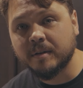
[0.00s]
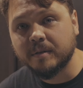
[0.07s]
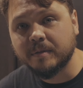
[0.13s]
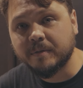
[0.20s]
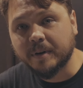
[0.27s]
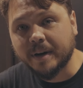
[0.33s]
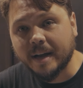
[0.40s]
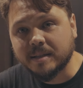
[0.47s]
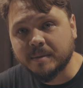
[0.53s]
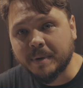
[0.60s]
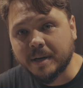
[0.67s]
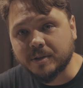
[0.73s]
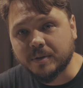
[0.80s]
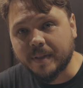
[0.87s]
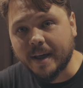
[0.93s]
Forgot to
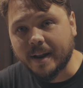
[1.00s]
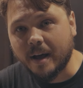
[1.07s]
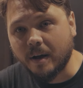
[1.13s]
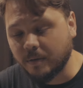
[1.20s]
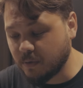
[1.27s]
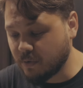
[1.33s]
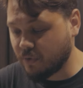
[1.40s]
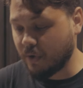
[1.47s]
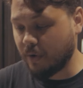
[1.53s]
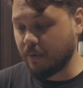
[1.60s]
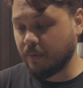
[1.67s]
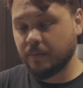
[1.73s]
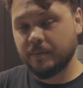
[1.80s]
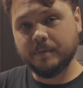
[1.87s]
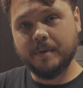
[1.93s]
measure that out,
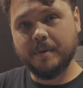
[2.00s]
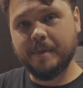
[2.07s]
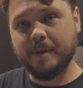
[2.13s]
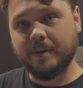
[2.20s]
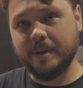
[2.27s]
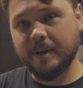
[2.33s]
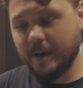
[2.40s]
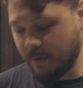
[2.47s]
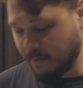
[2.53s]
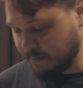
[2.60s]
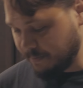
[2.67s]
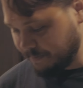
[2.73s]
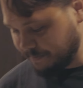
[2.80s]
so there you go.